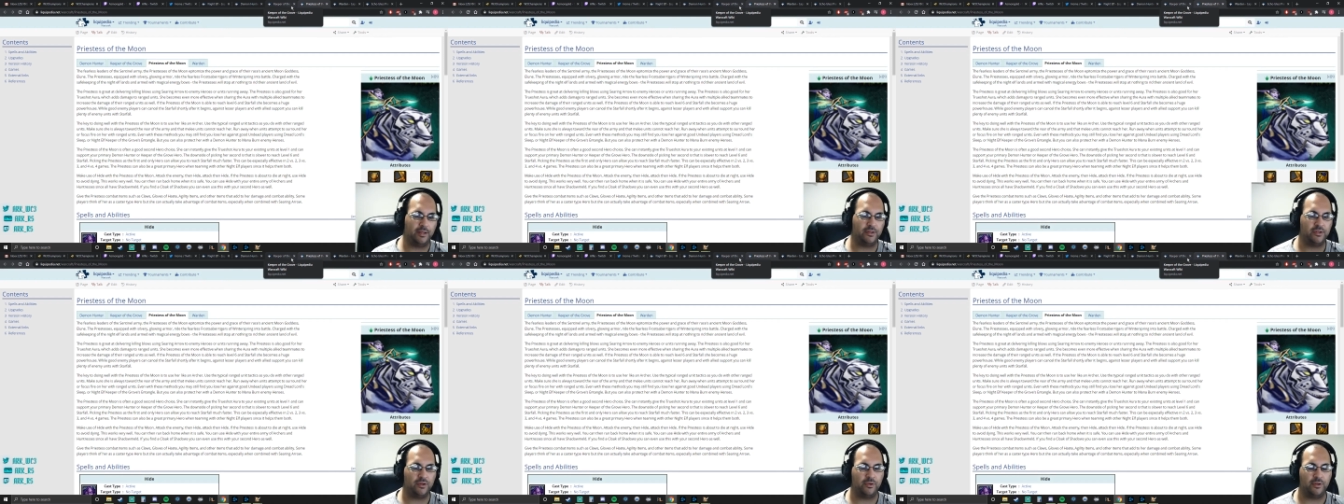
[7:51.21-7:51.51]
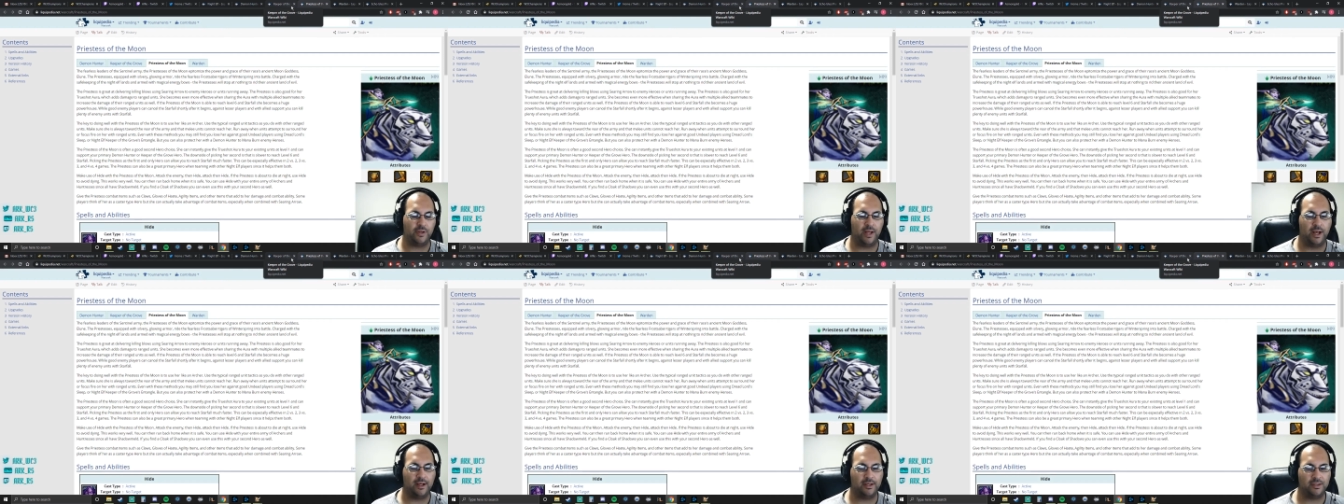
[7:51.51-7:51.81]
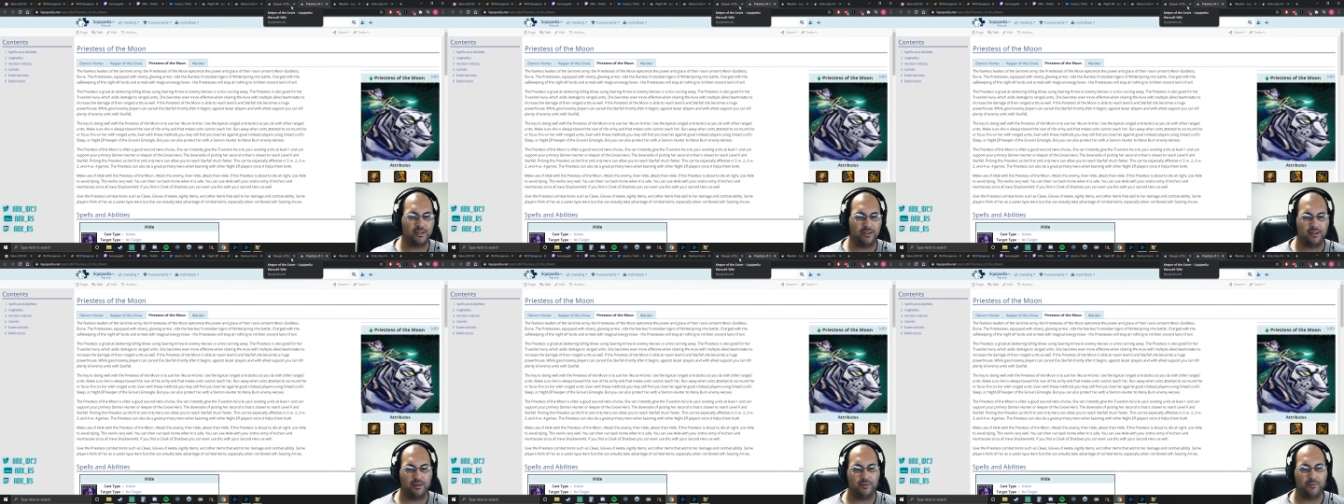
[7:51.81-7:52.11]
so the Naga is
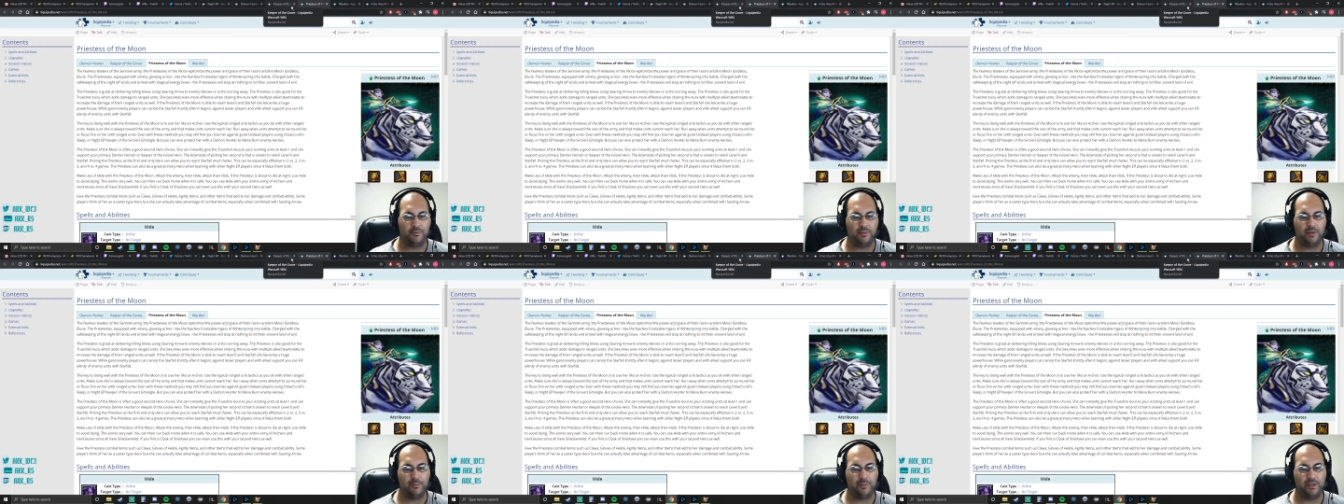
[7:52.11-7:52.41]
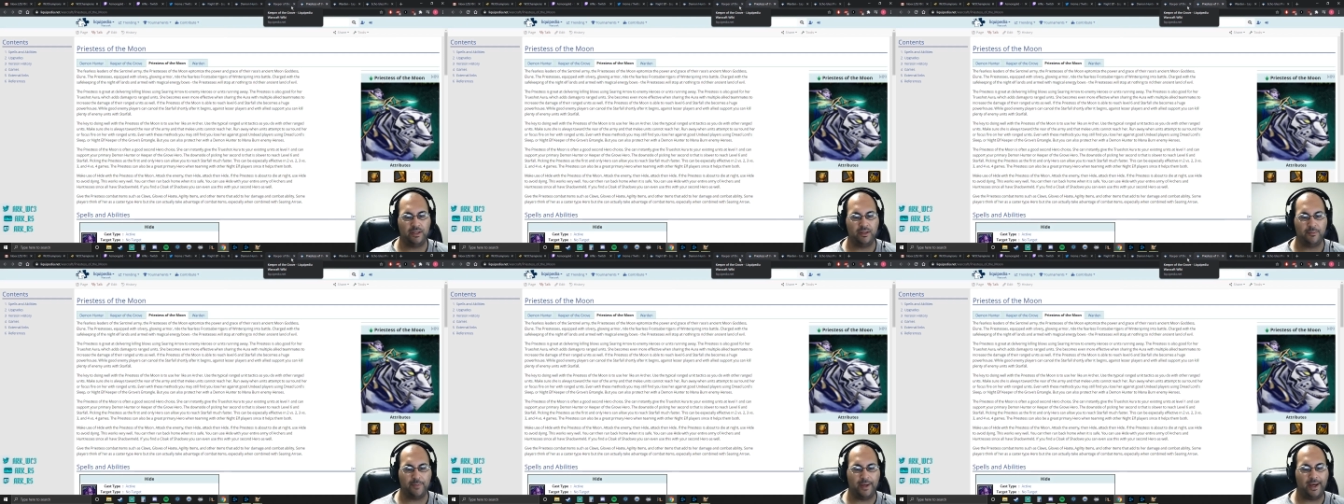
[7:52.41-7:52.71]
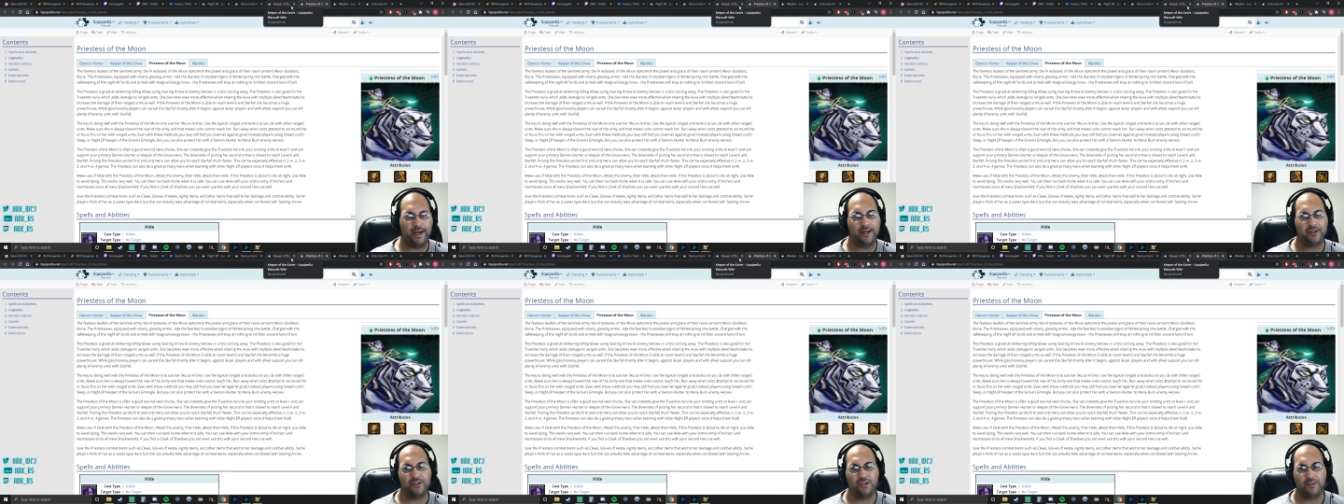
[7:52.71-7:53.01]
going to be in the
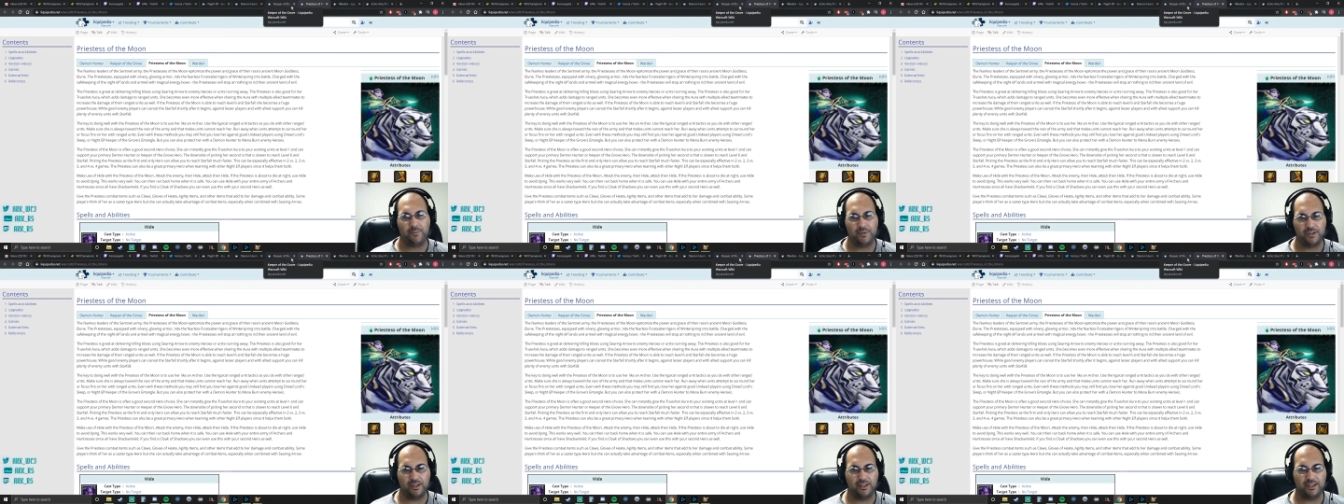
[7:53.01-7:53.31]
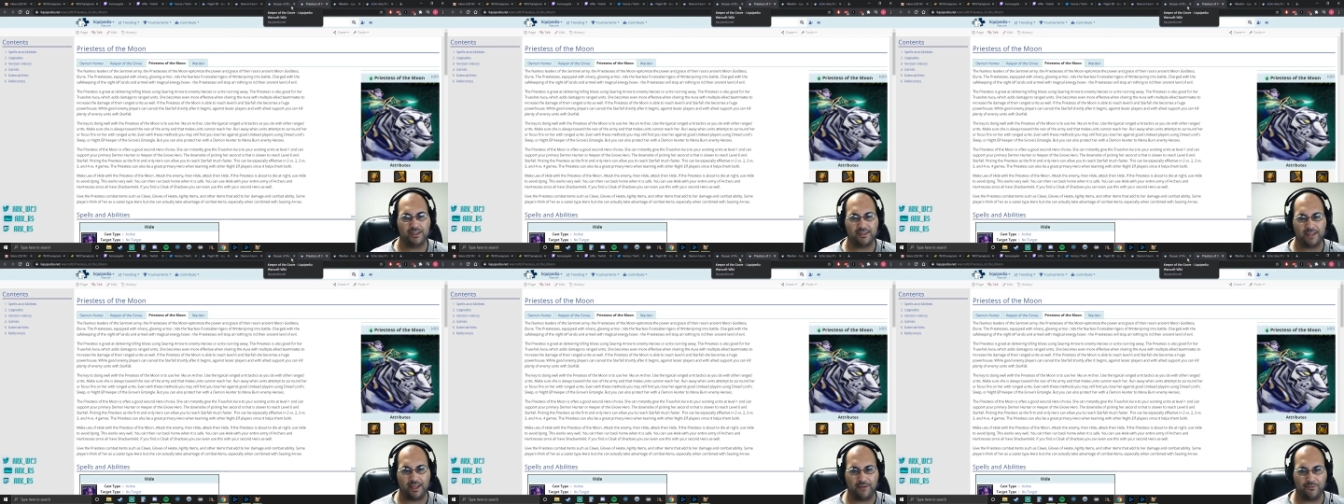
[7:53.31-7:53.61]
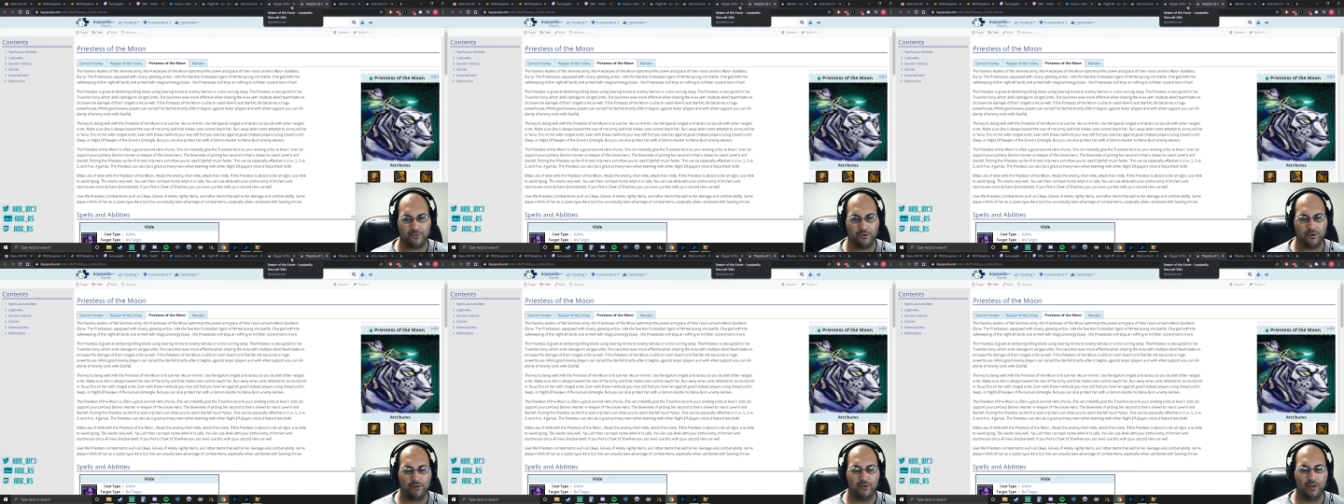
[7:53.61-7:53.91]
back, typically
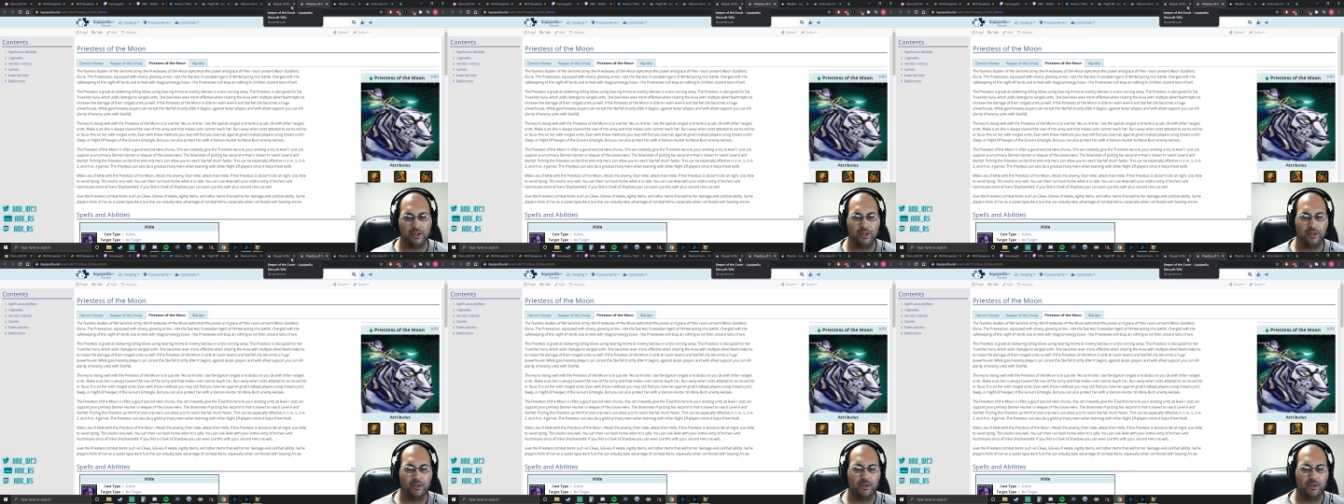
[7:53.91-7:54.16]
safer.